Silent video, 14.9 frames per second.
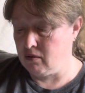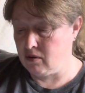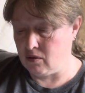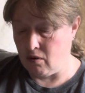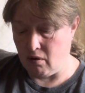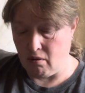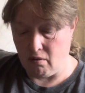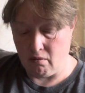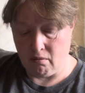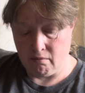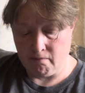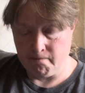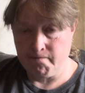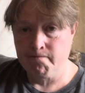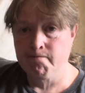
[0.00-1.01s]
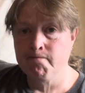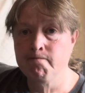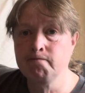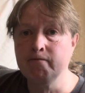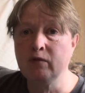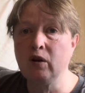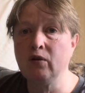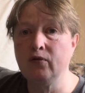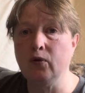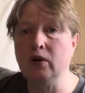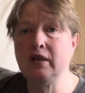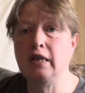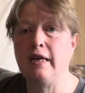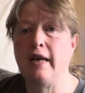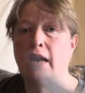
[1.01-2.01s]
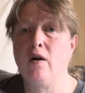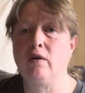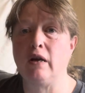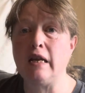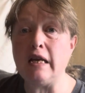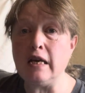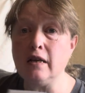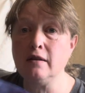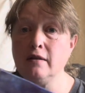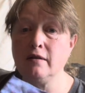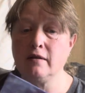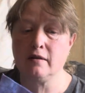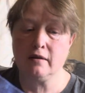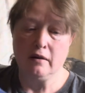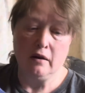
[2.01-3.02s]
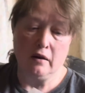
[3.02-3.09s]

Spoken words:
So 14 count it is.